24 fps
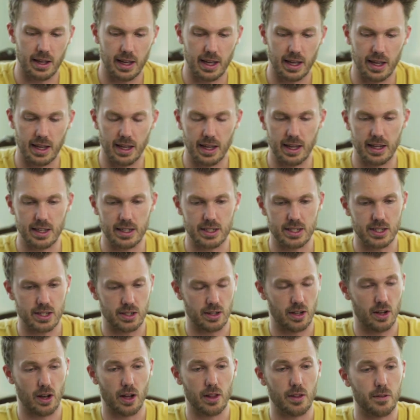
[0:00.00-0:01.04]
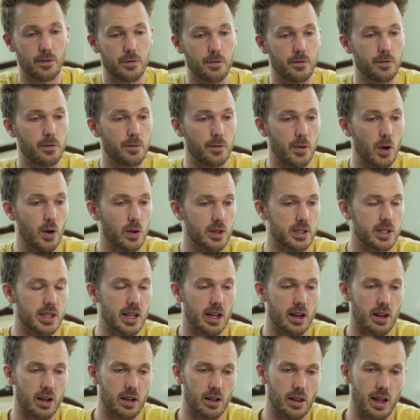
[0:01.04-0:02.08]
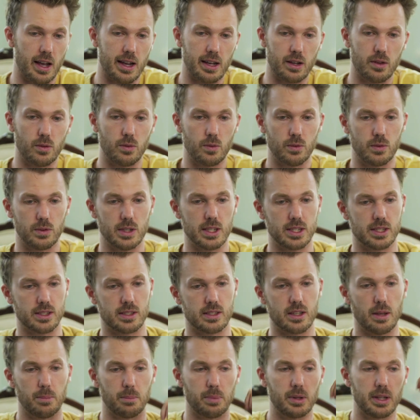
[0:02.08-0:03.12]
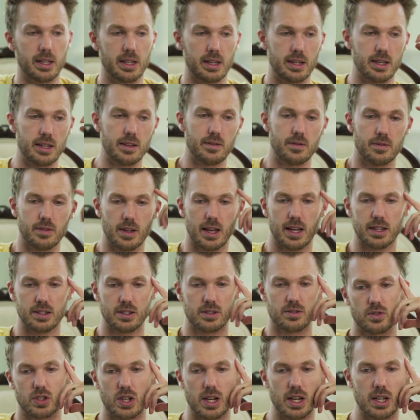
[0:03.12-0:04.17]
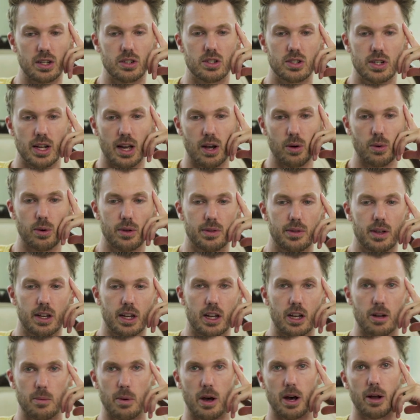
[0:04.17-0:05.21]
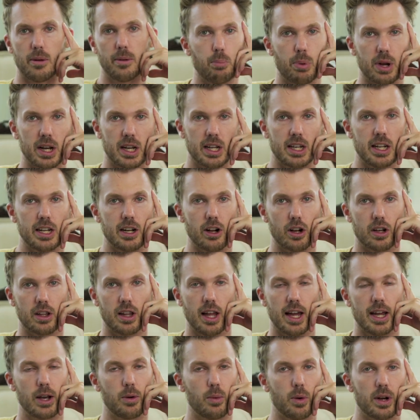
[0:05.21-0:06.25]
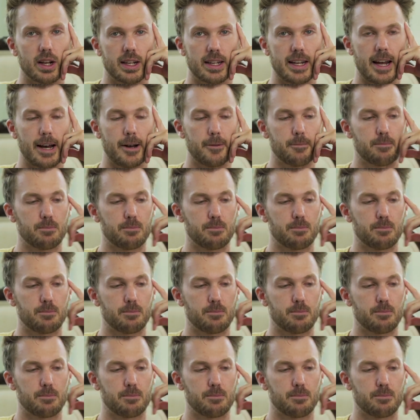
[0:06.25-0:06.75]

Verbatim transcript: And all the folks there are like, this completely has changed how we're thinking about bringing in our client work now.